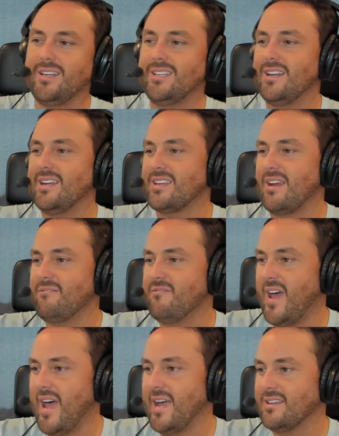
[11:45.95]
LinkedIn has a
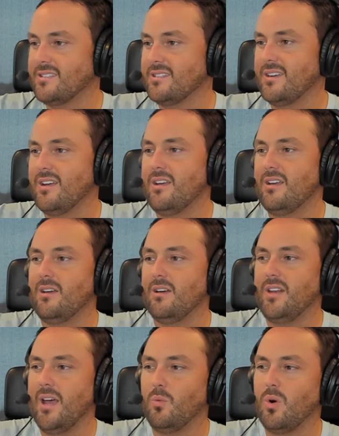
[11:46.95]
vast
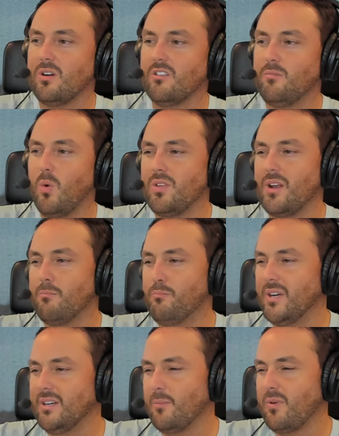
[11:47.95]
network of more than a
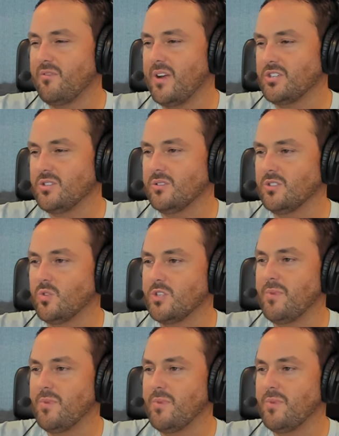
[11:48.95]
billion professionals,